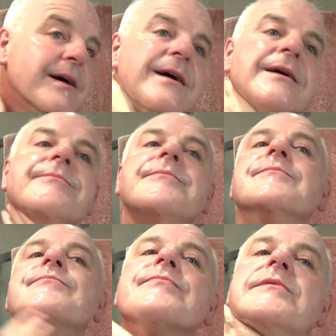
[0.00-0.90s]

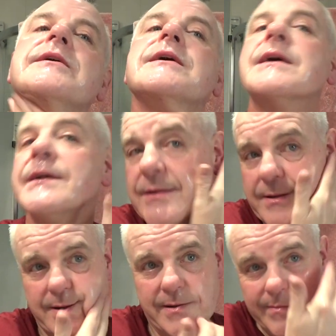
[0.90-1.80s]

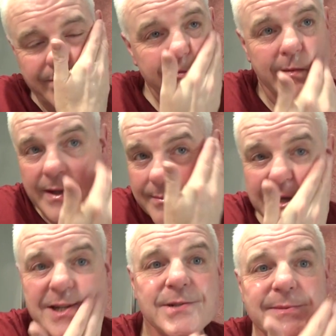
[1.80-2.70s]
And he
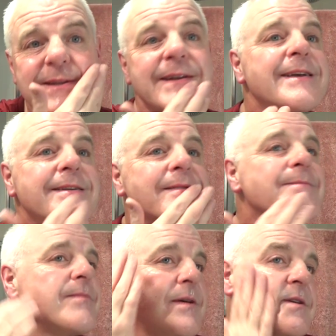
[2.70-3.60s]
messaged me tonight
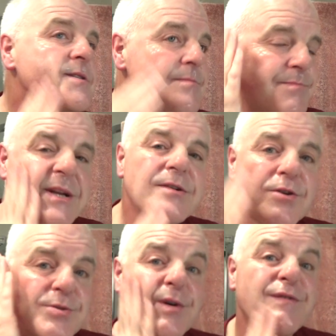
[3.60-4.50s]
that he's been in
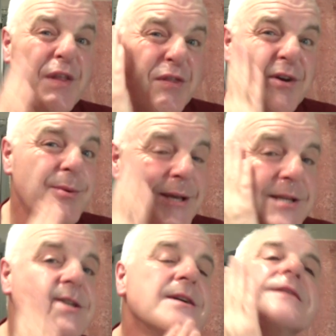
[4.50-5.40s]
hospital for 3
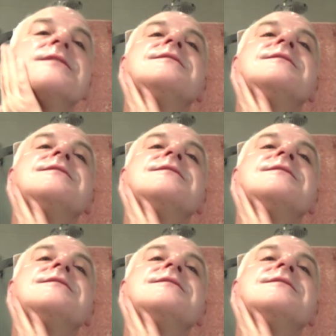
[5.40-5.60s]
weeks